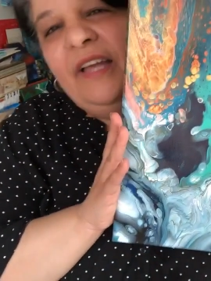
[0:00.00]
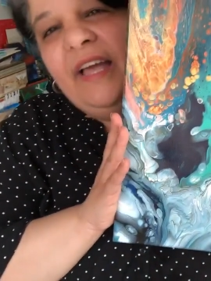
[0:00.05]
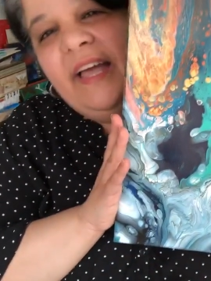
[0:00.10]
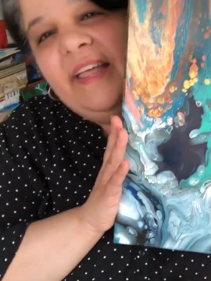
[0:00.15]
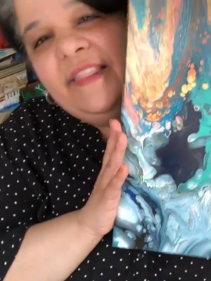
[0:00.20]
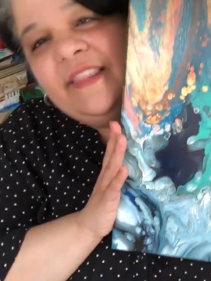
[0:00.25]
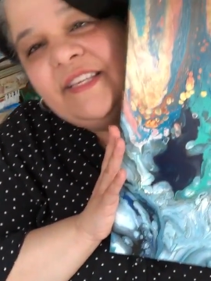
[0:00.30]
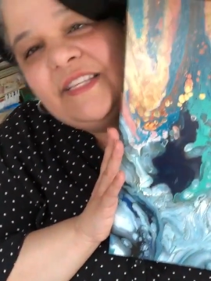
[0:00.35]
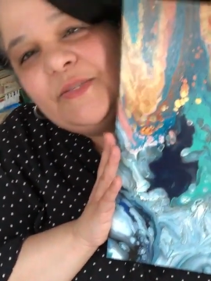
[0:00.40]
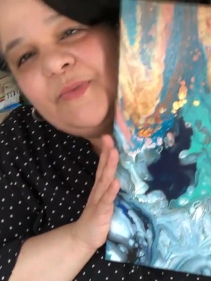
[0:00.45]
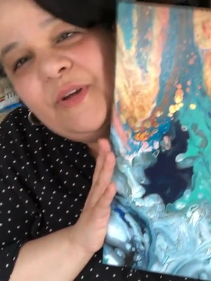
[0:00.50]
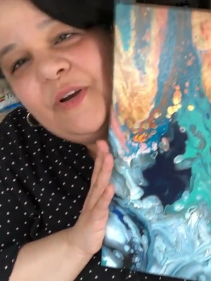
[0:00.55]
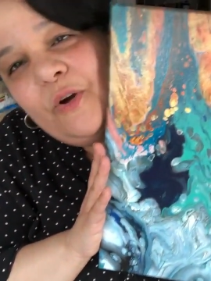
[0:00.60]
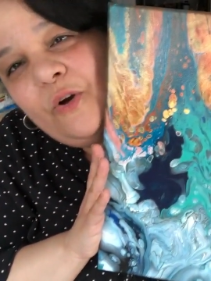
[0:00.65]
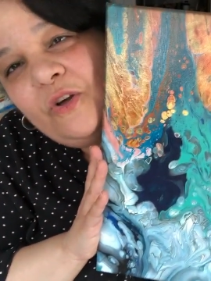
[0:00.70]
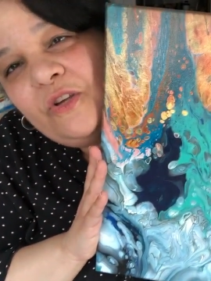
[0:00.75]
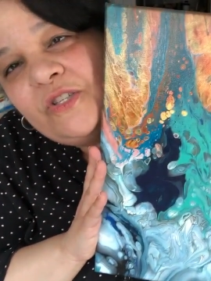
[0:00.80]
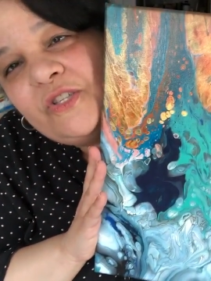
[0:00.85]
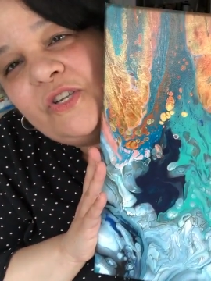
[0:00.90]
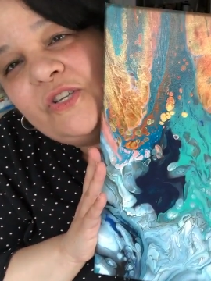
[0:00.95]
And this one
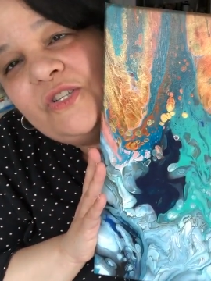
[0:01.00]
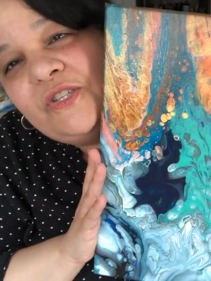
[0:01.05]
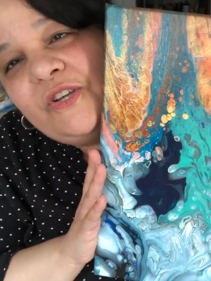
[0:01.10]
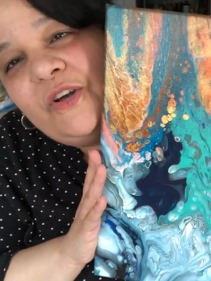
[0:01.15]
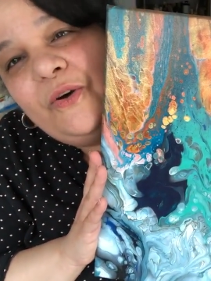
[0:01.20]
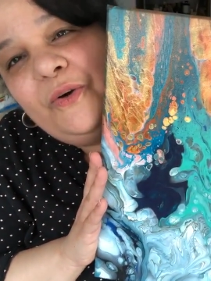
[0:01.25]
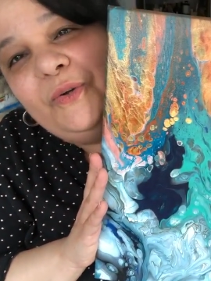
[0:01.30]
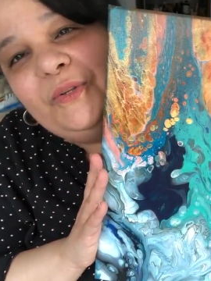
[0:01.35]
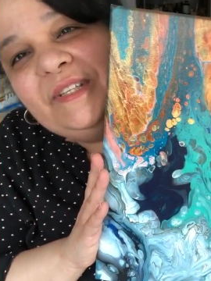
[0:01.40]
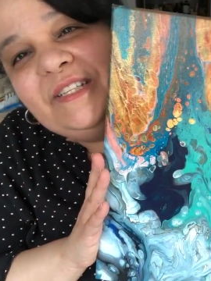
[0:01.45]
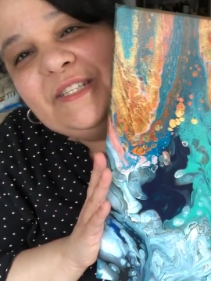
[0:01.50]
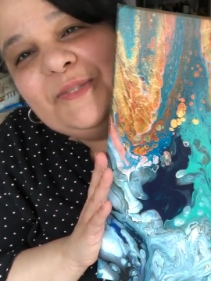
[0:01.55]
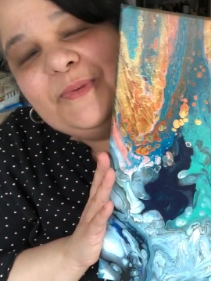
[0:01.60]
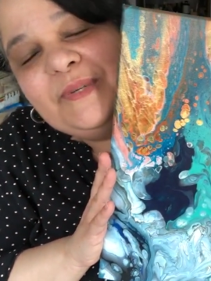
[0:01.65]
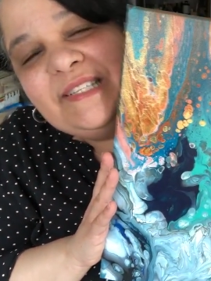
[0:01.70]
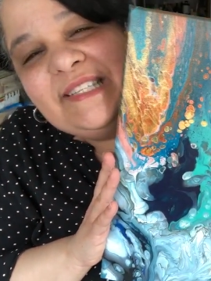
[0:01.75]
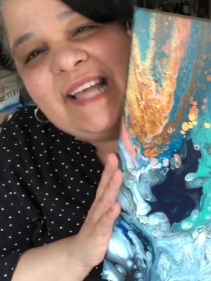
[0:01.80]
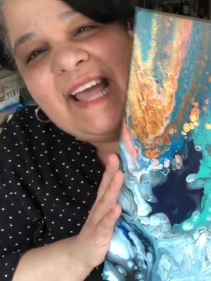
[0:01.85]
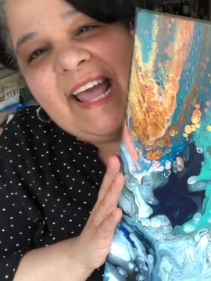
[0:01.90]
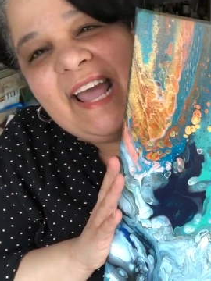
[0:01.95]
also sold. This
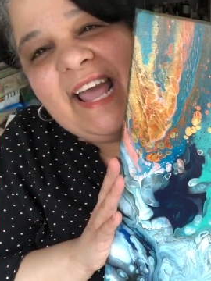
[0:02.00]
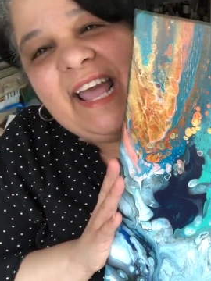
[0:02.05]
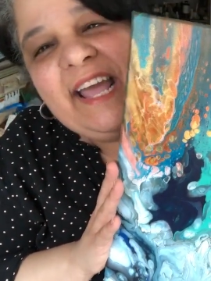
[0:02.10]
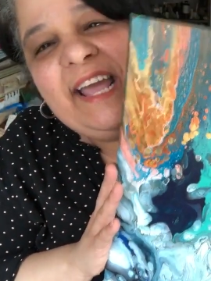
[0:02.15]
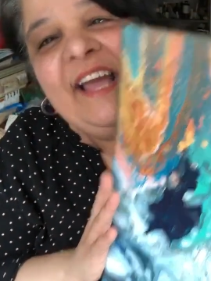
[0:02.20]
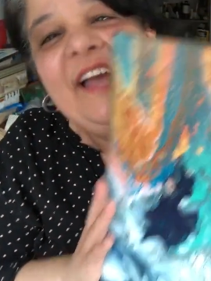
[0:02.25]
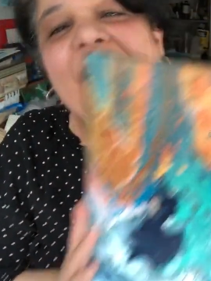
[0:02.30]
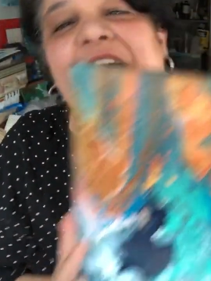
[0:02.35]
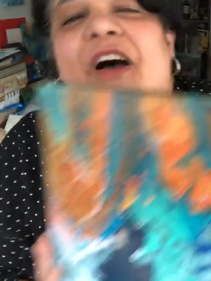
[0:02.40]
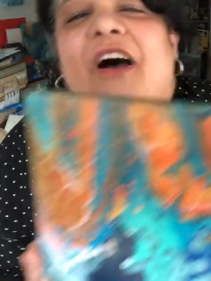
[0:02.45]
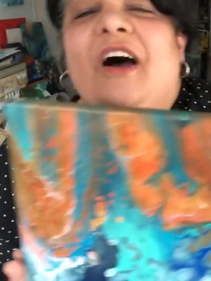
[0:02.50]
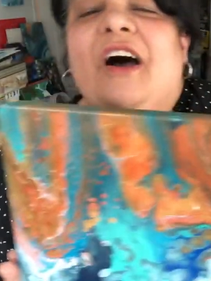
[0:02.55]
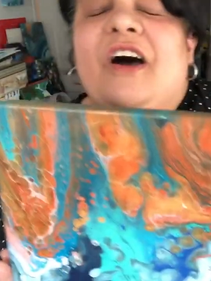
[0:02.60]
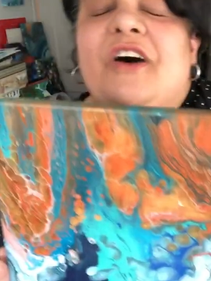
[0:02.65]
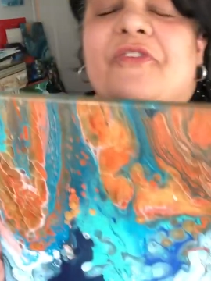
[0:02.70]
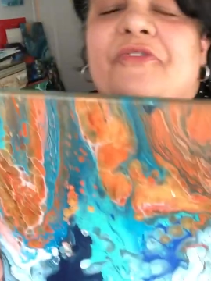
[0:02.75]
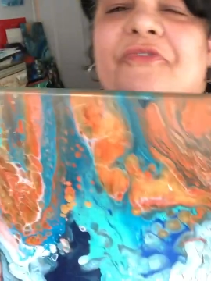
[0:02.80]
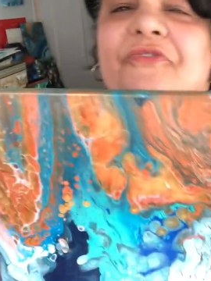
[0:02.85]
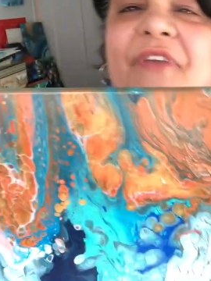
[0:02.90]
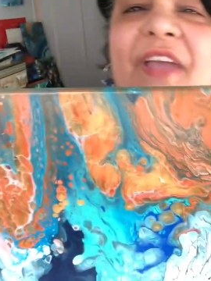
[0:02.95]
was a
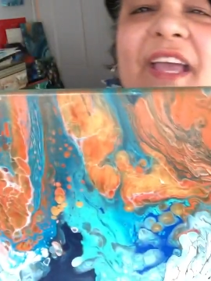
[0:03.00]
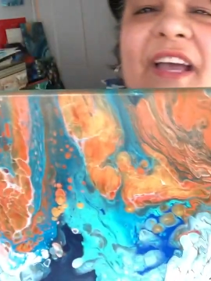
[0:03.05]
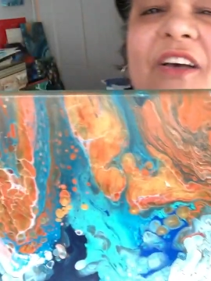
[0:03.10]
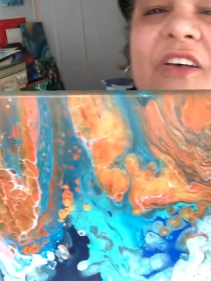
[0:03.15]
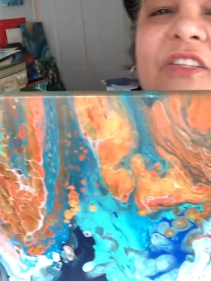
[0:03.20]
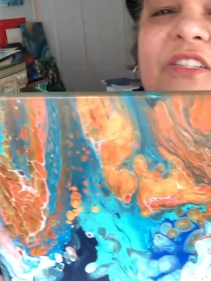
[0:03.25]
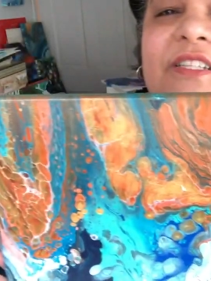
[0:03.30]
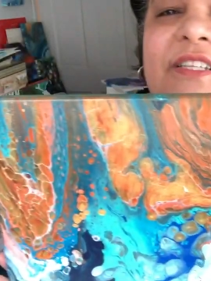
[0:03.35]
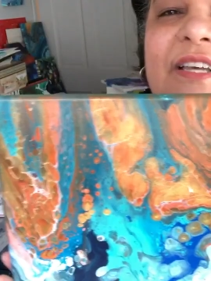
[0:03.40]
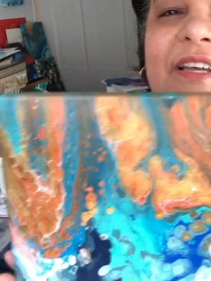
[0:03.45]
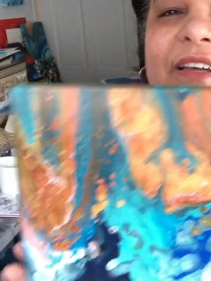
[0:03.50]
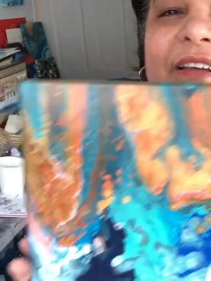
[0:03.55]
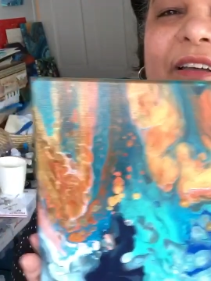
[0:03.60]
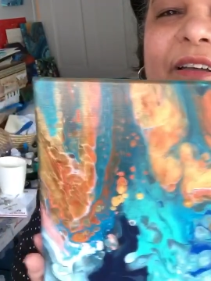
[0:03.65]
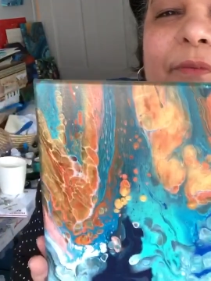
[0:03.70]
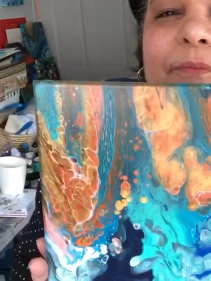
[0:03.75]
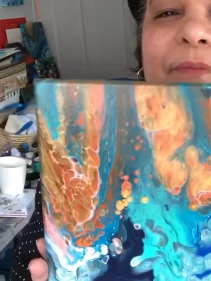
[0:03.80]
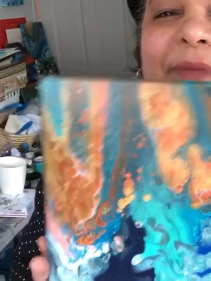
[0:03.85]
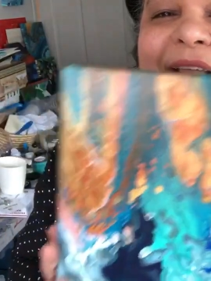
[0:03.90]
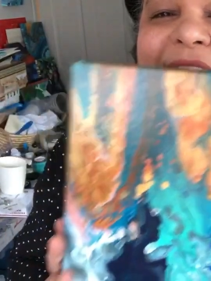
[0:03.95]
failed
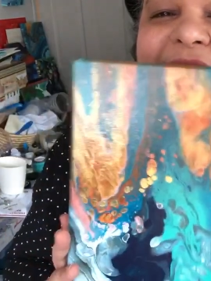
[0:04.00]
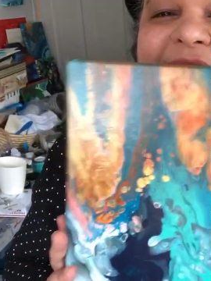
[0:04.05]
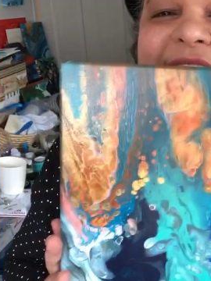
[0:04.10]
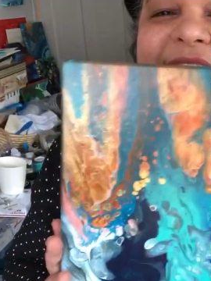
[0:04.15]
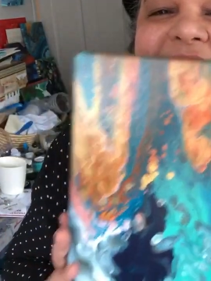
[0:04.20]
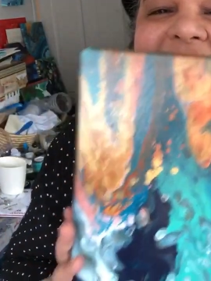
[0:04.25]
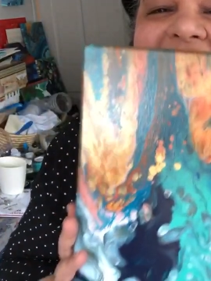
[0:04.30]
Melly